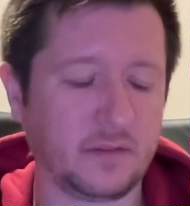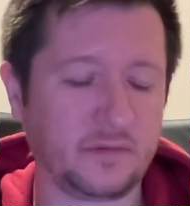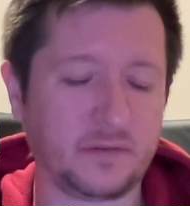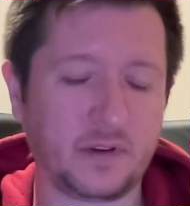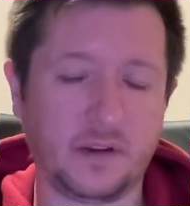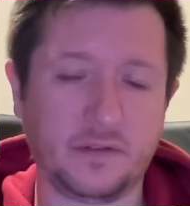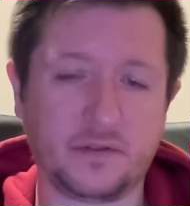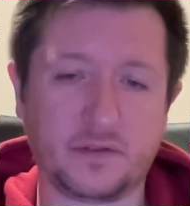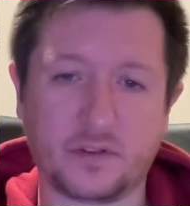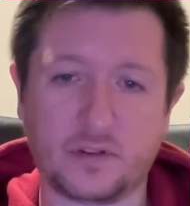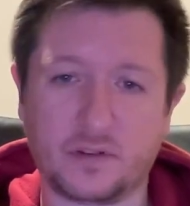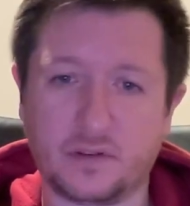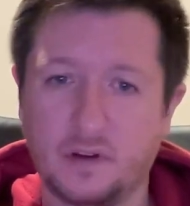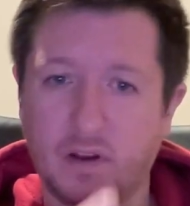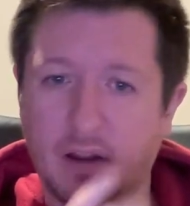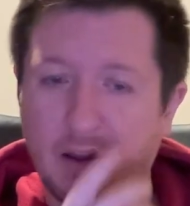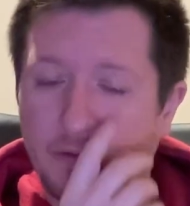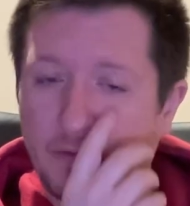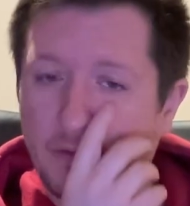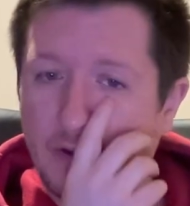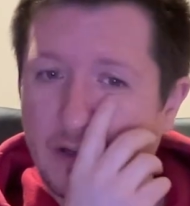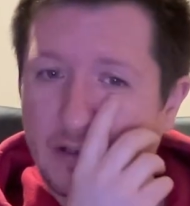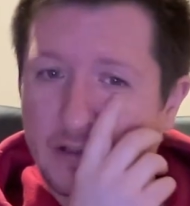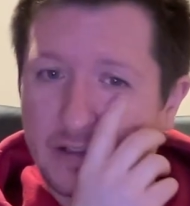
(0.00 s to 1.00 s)

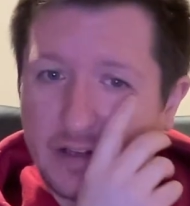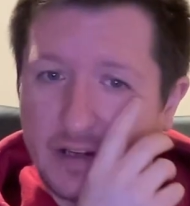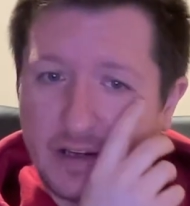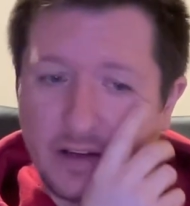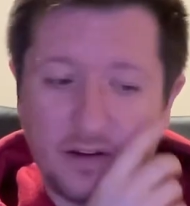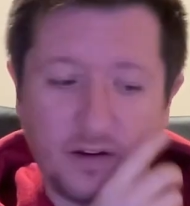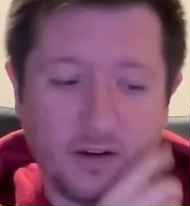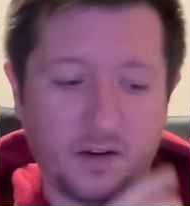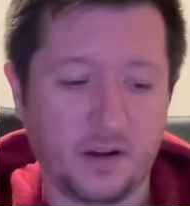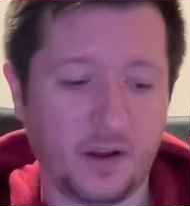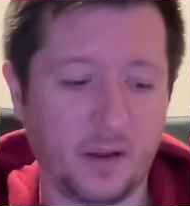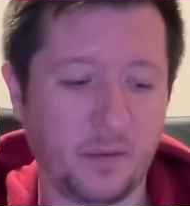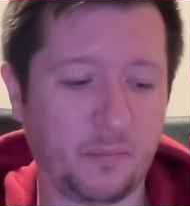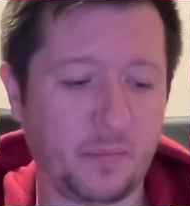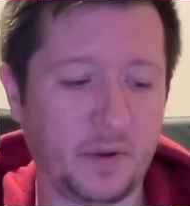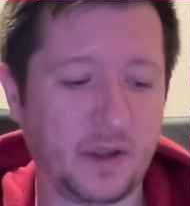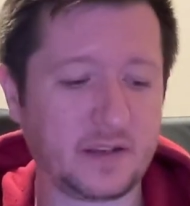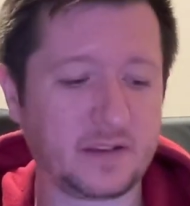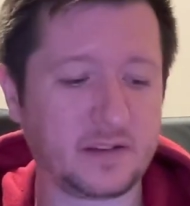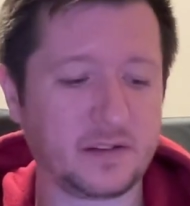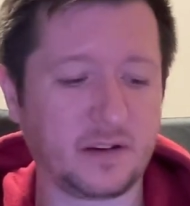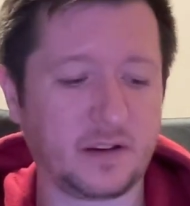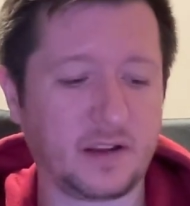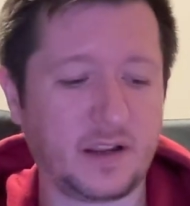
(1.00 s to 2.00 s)
I've actually got a
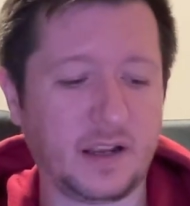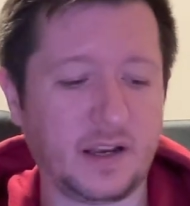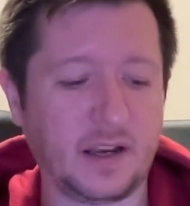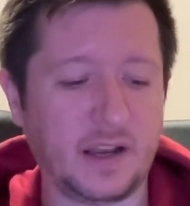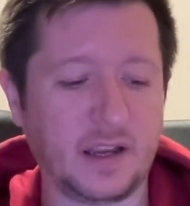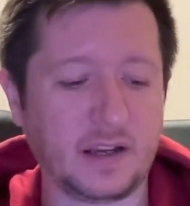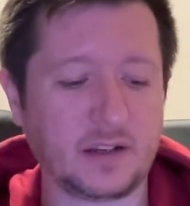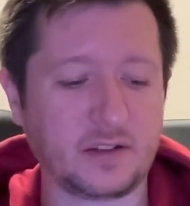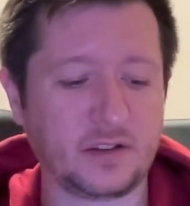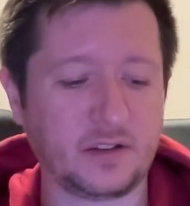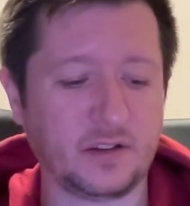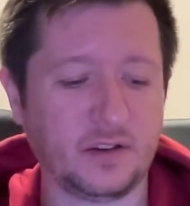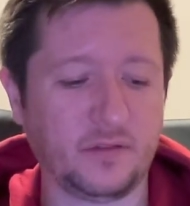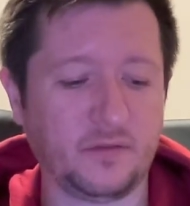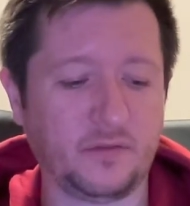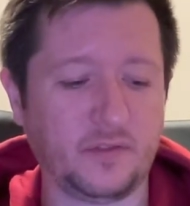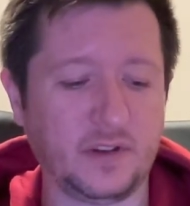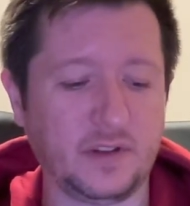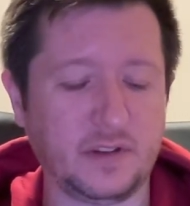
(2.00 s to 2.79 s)
better collection of